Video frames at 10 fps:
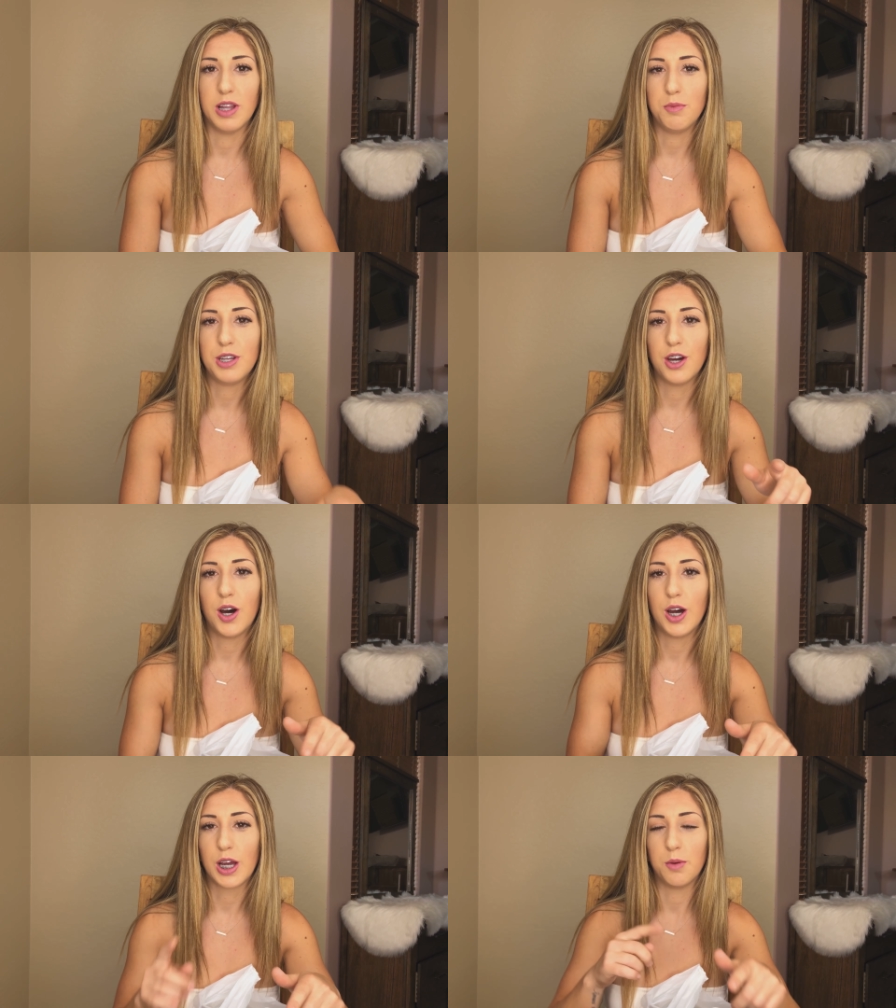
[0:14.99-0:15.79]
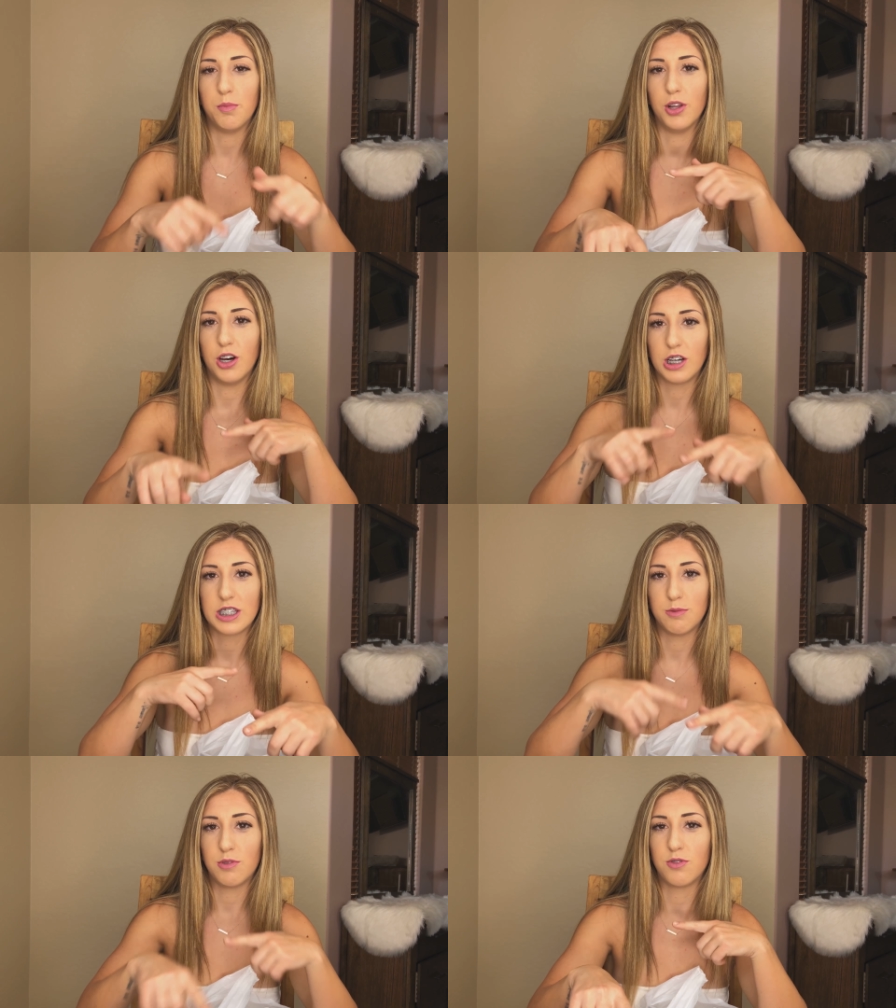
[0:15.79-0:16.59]
let me know how I can
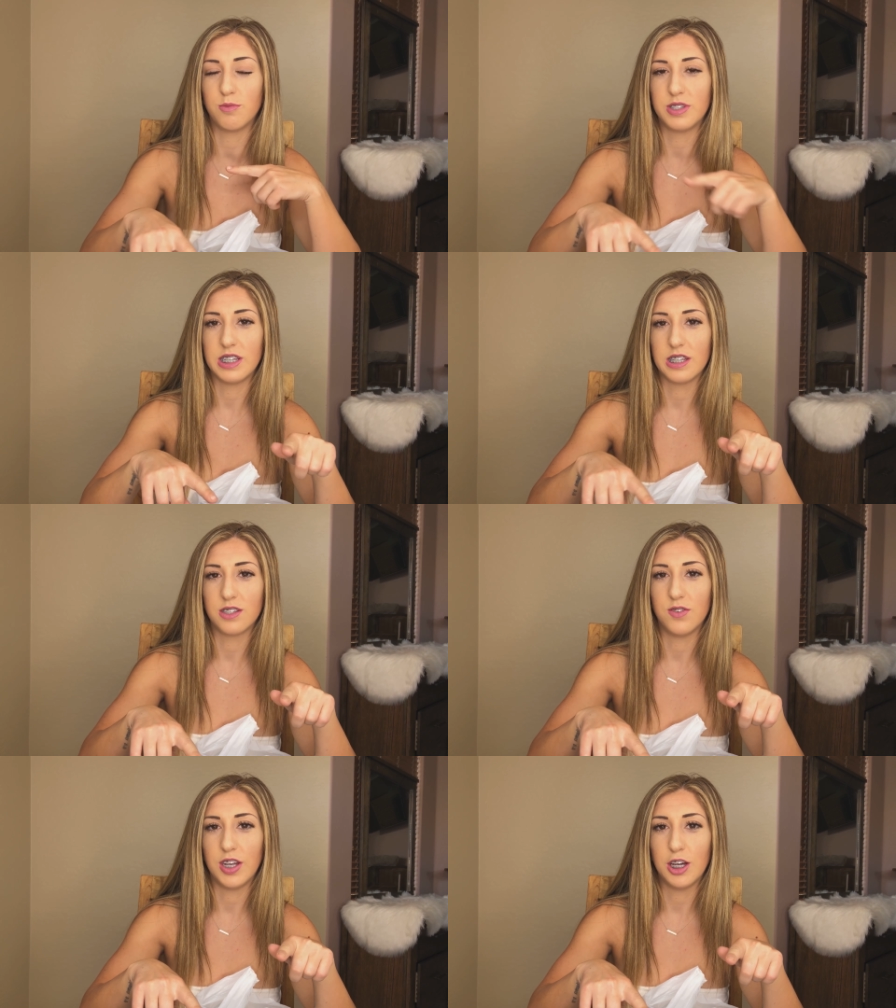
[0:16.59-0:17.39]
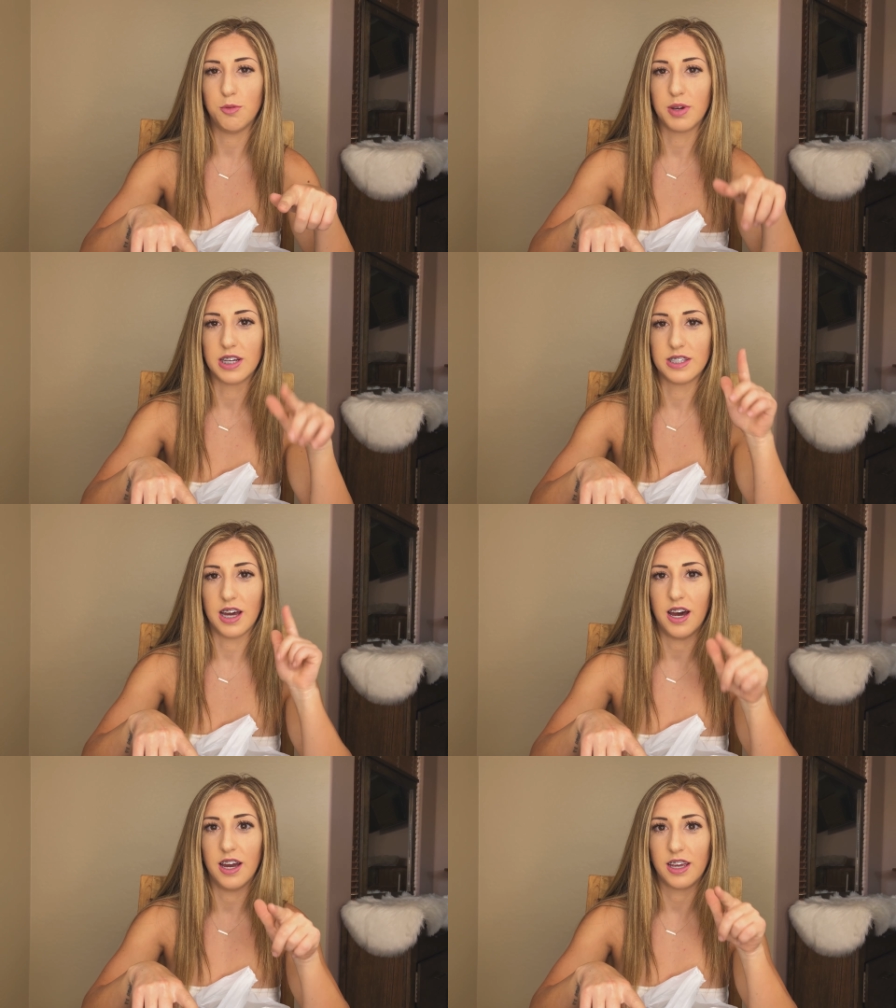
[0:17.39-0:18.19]
block someone from seeing this video,
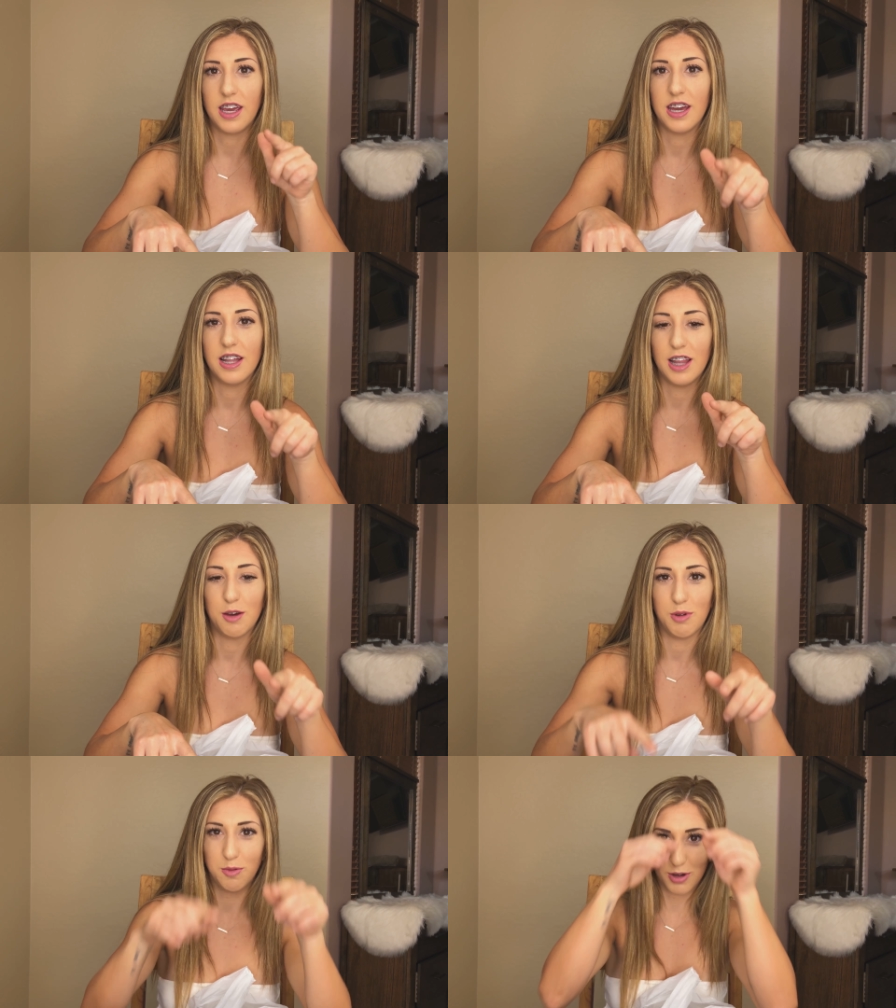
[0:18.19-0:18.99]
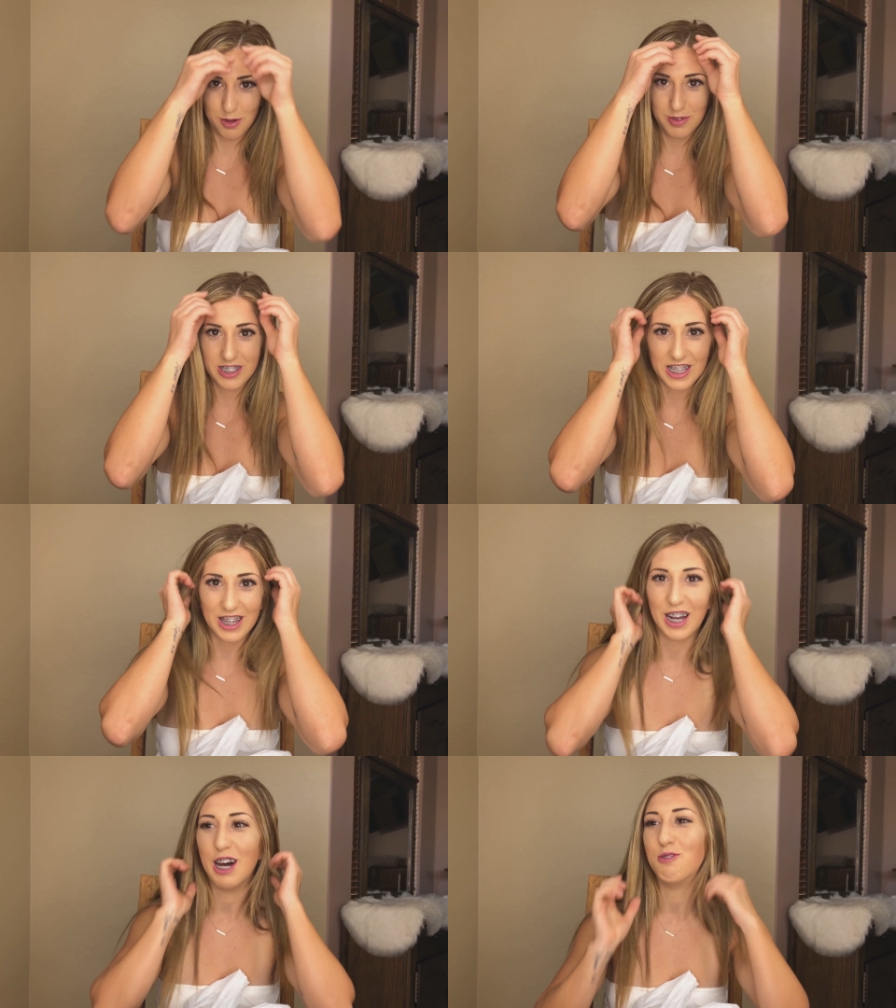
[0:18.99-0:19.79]
because I can't let my mom
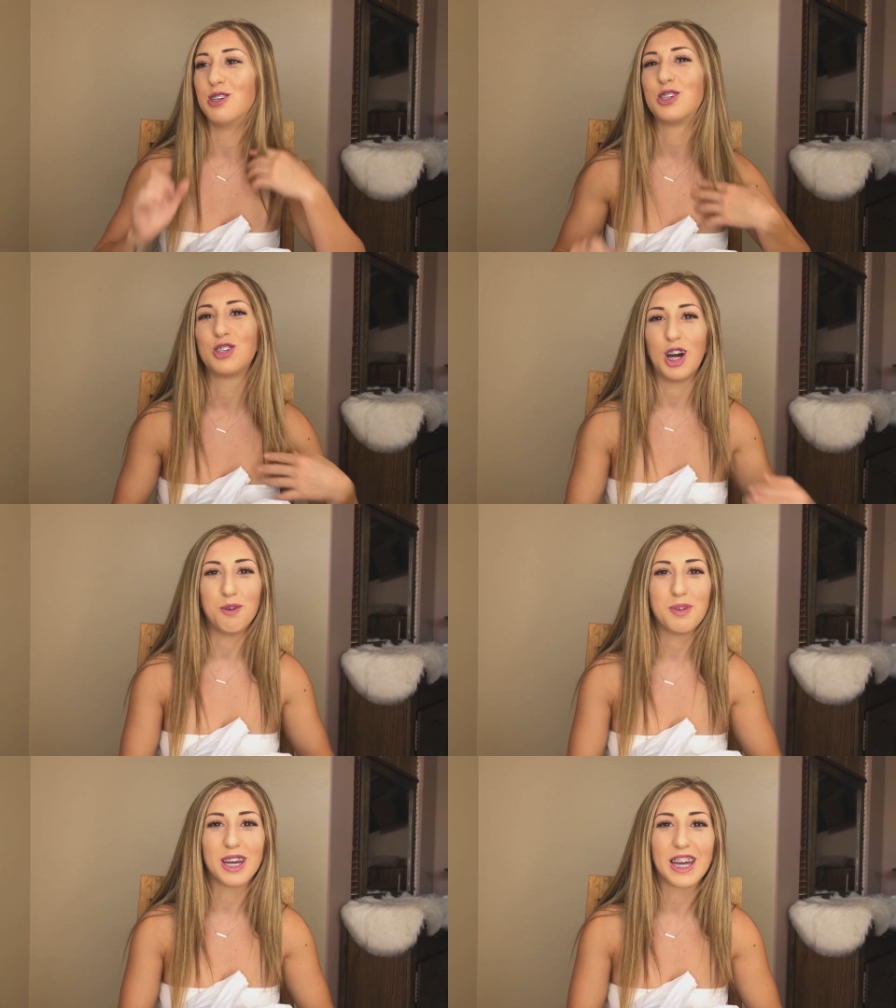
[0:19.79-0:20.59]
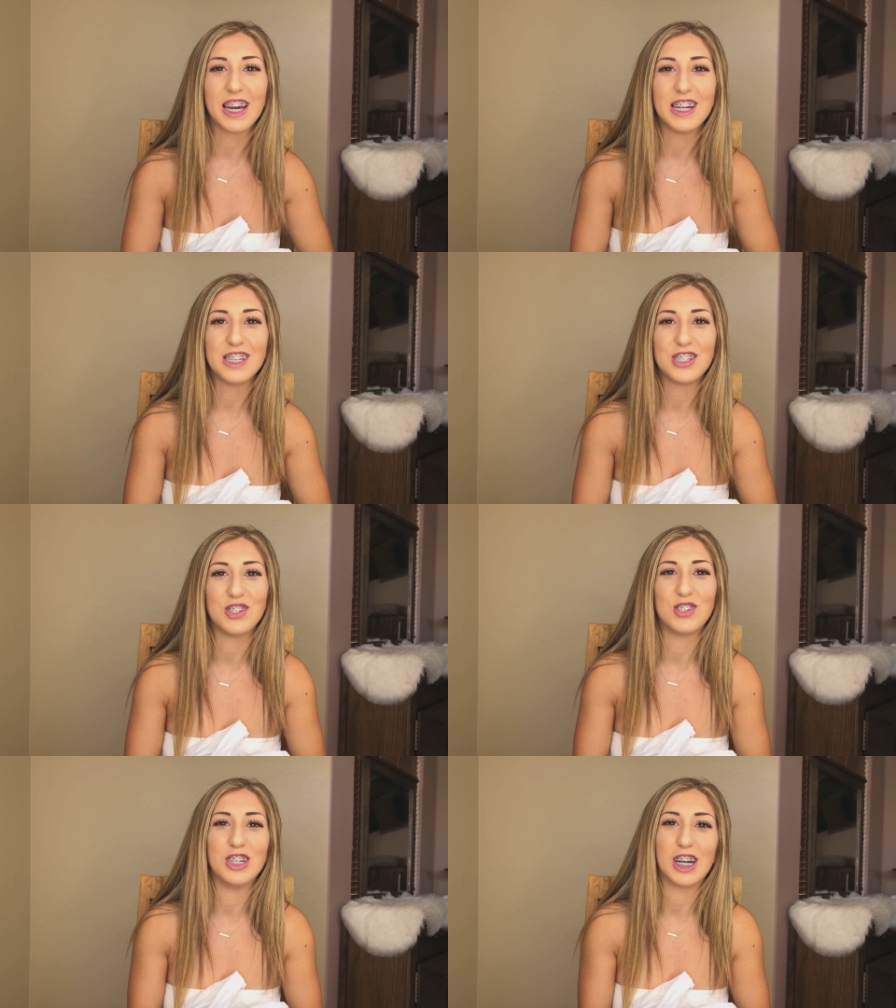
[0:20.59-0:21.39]
see that I went shopping again.
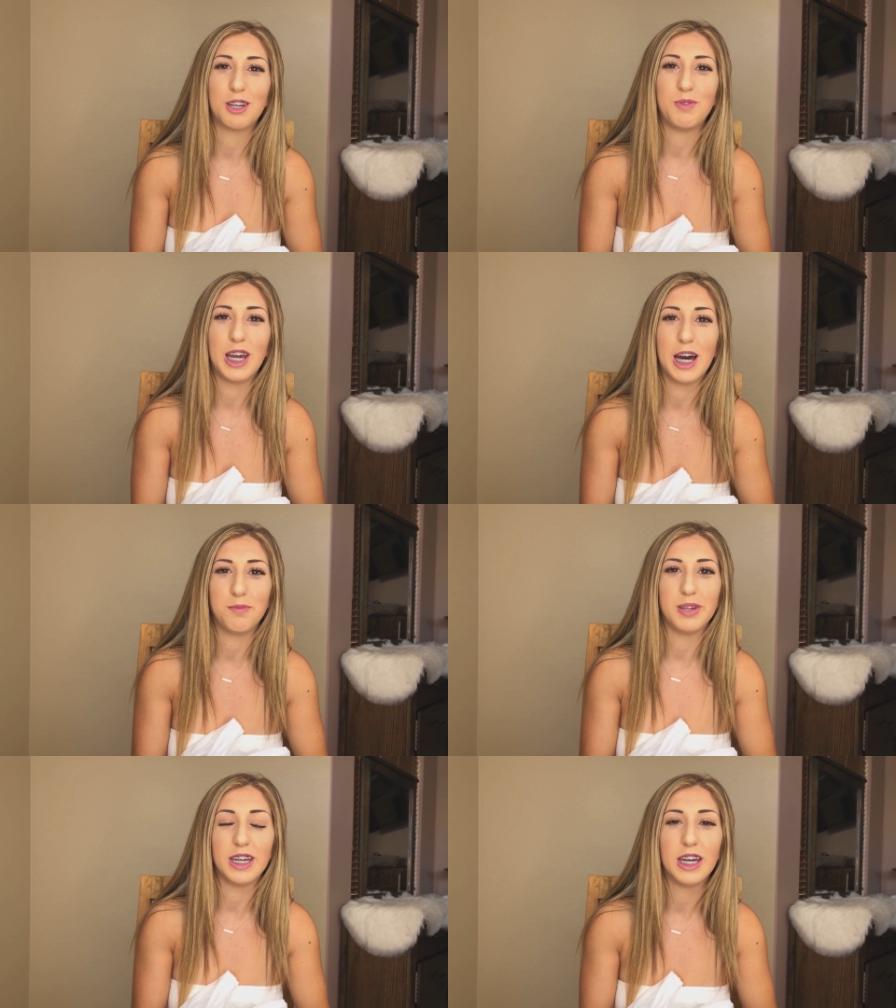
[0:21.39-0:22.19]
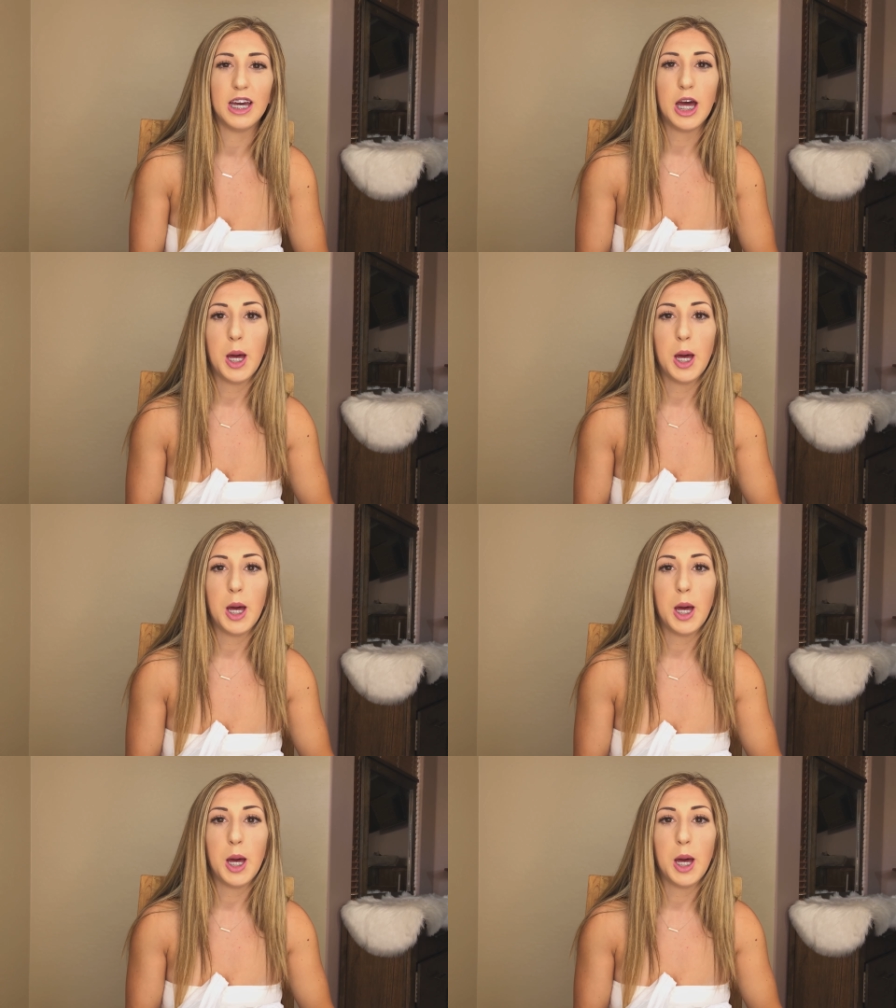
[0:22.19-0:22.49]
She's not going to be happy.